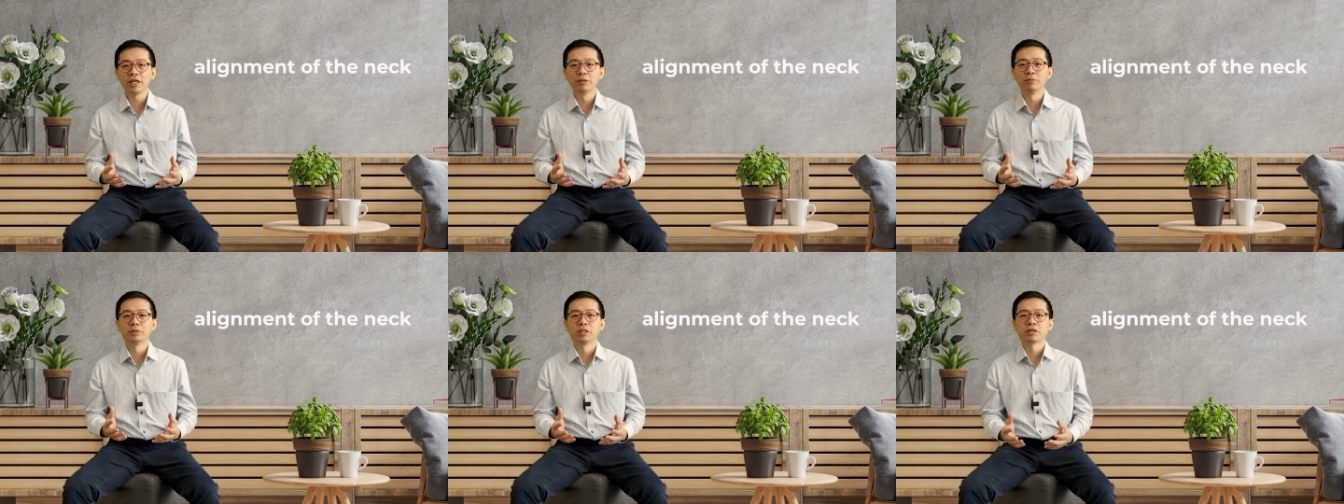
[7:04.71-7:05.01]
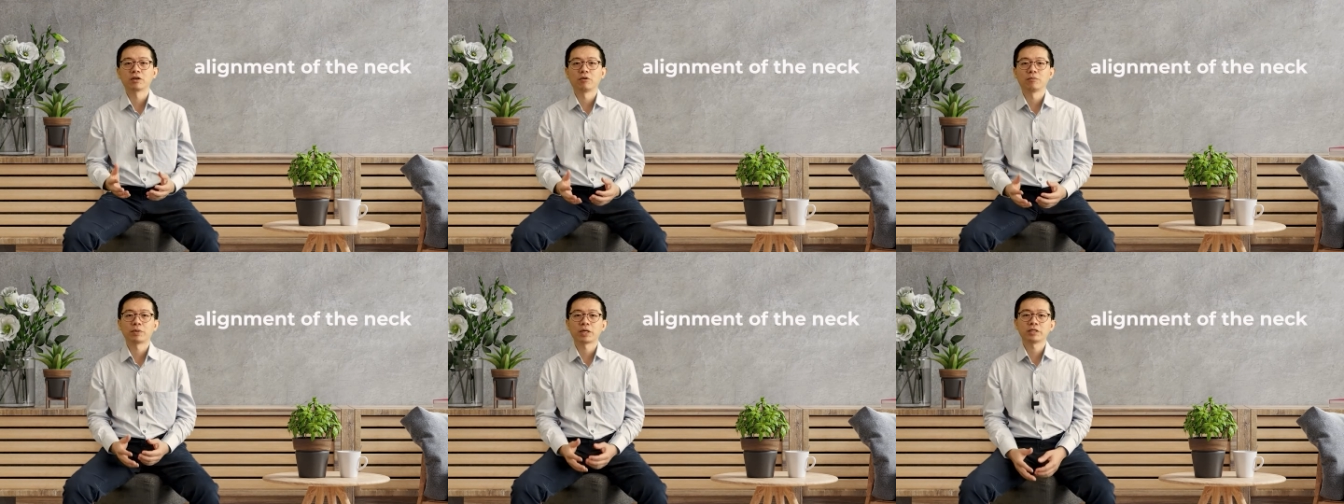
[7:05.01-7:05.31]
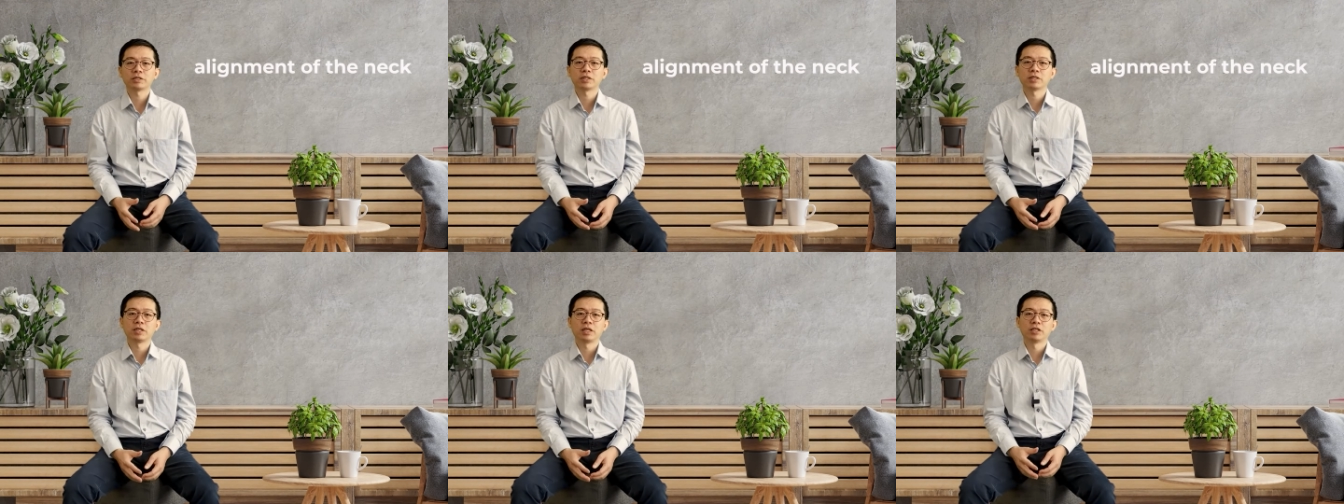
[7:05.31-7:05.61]
if the
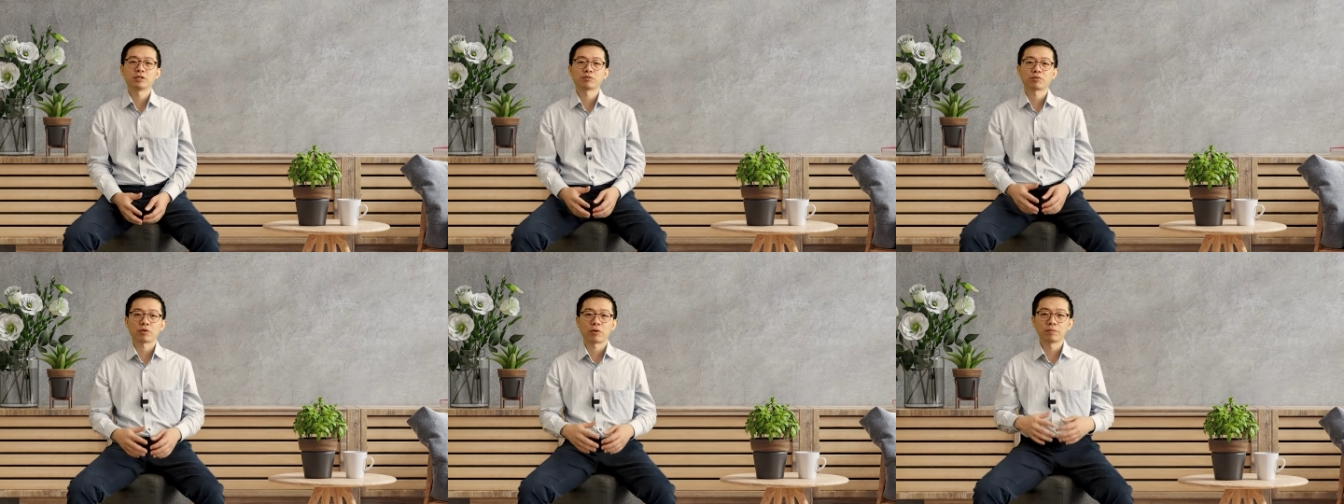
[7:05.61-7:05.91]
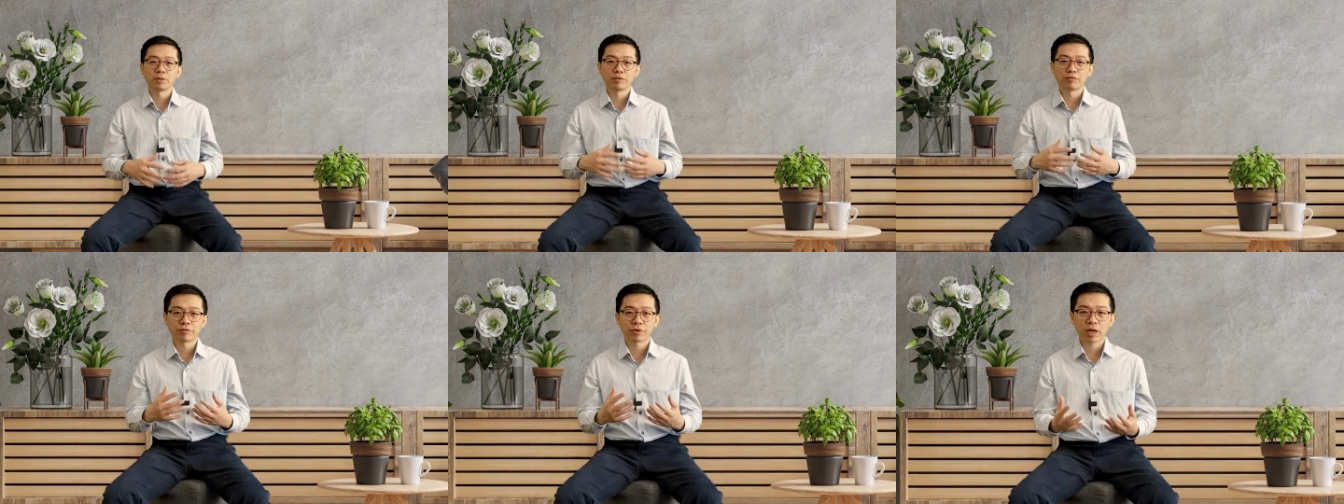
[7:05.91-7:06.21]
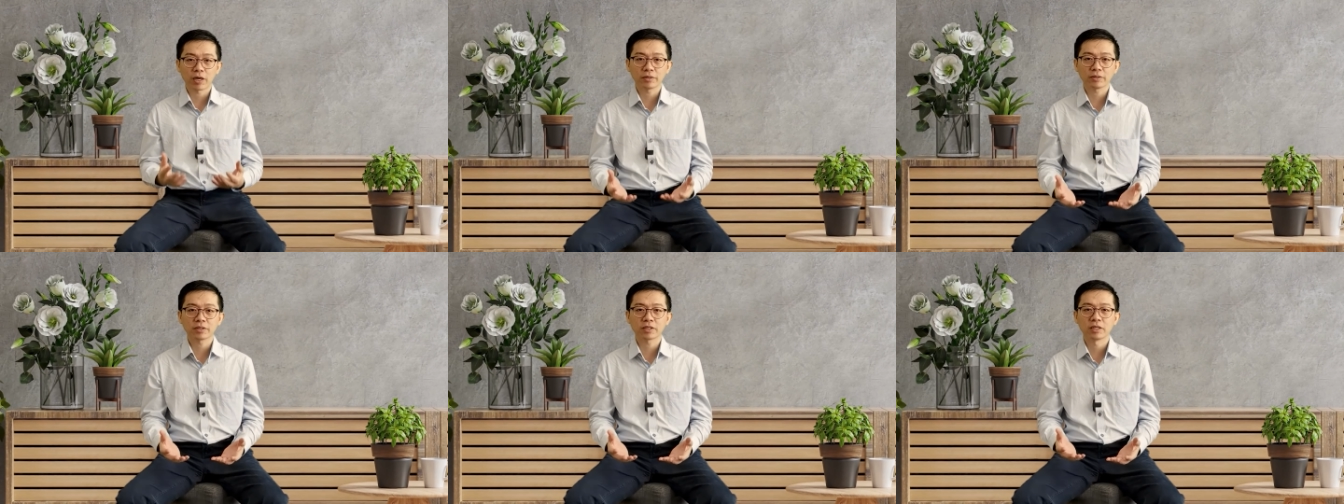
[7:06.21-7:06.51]
compression is from the
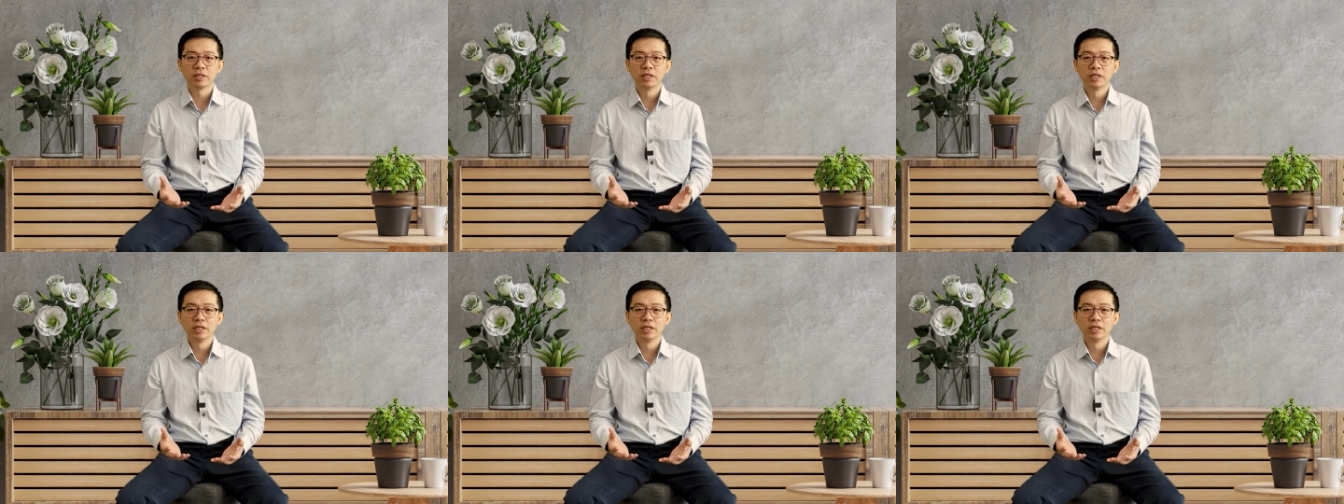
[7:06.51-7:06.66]
front,